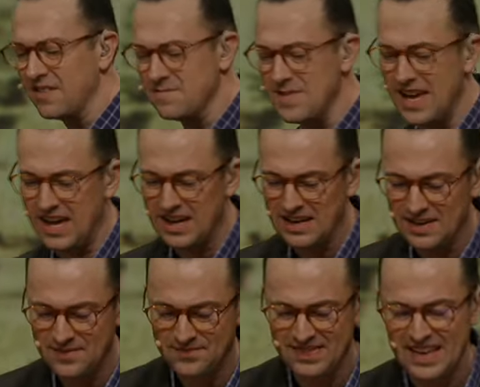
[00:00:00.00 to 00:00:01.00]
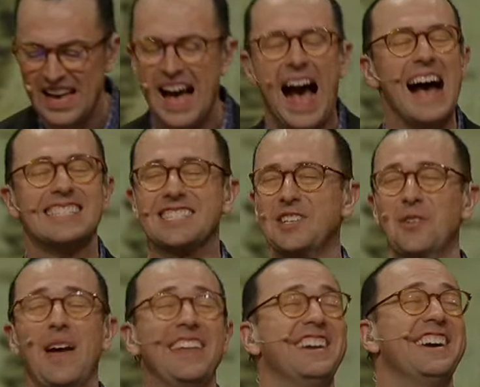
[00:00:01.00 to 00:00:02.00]
of me. I
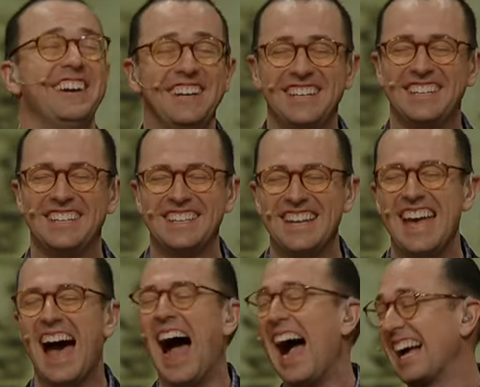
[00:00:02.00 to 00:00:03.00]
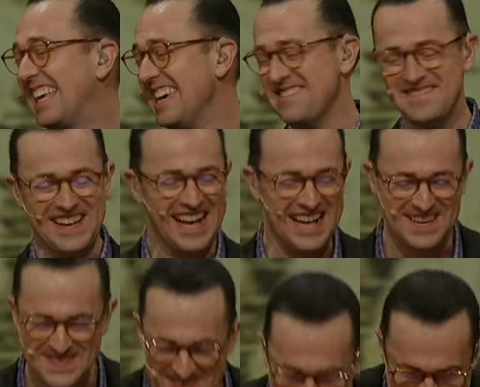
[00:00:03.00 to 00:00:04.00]
surrender. I give up.